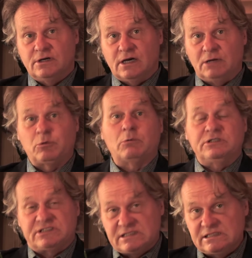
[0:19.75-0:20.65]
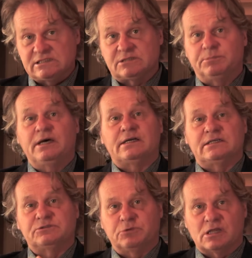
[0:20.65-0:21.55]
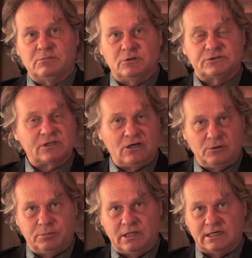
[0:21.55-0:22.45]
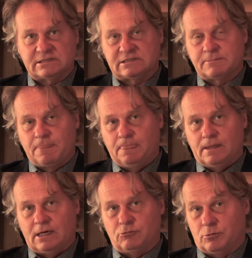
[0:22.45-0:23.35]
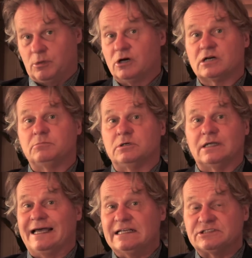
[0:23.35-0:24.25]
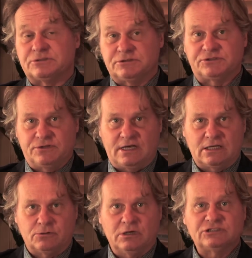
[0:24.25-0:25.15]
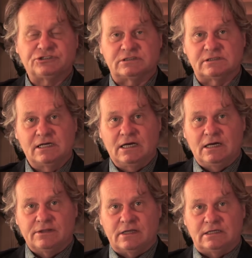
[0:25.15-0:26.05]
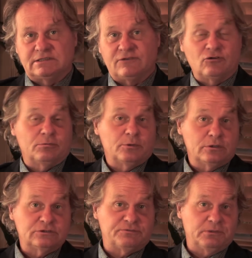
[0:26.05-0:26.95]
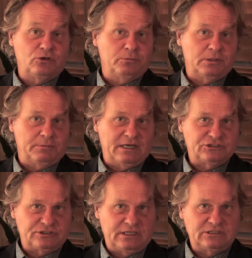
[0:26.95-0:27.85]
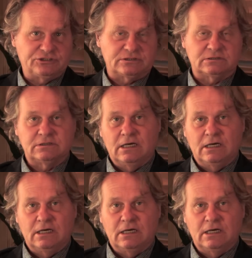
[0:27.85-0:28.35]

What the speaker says: And what we see in Tibet is one of the most complex and remarkable answers to that question that has ever emerged from the human imagination.